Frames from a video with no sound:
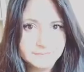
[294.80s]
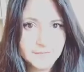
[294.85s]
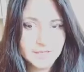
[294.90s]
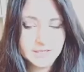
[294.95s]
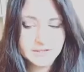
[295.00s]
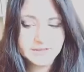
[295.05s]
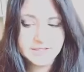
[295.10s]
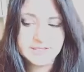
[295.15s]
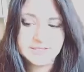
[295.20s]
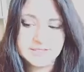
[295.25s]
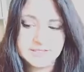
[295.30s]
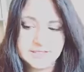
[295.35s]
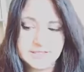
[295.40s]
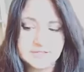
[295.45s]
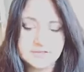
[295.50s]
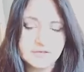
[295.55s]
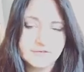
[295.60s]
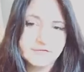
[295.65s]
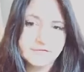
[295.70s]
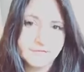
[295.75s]
This
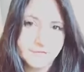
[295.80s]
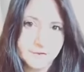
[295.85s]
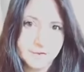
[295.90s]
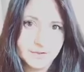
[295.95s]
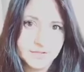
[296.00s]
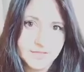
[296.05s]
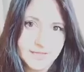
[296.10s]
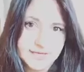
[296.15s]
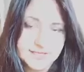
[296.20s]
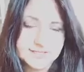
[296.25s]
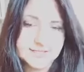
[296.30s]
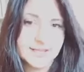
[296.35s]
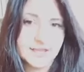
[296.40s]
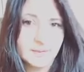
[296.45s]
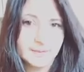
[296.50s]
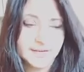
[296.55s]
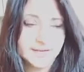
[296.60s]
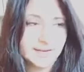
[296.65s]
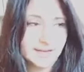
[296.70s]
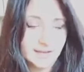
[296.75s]
is the fruit that is
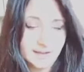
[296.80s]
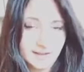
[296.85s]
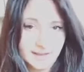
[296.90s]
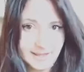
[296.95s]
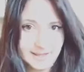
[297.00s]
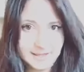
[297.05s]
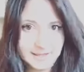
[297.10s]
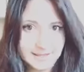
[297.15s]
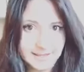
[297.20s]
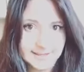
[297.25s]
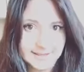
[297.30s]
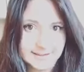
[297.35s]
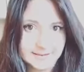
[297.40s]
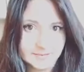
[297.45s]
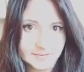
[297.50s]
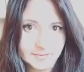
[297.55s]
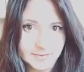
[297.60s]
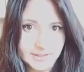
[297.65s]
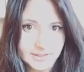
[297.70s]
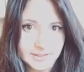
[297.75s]
coming out of that
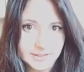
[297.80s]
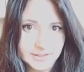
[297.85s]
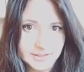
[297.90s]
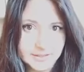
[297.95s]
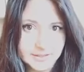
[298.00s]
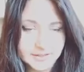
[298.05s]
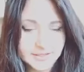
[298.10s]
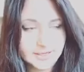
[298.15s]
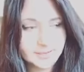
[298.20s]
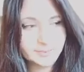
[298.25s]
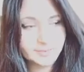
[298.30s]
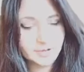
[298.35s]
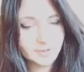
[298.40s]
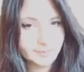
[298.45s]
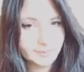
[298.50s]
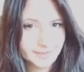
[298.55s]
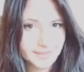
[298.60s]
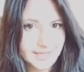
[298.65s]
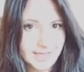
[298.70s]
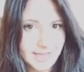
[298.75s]
camp that are
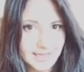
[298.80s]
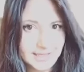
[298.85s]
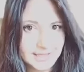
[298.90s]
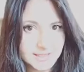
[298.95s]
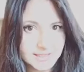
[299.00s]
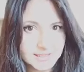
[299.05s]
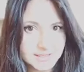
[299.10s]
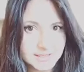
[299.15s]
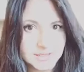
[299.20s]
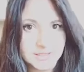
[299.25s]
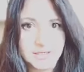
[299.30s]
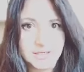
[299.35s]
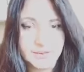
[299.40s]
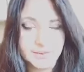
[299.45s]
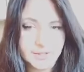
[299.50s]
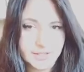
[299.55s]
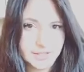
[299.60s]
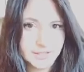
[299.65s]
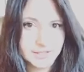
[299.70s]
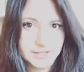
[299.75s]
propagating the
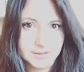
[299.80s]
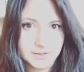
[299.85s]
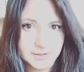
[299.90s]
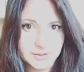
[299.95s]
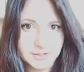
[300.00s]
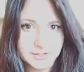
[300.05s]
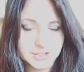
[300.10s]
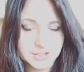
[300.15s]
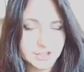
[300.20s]
Noahide laws.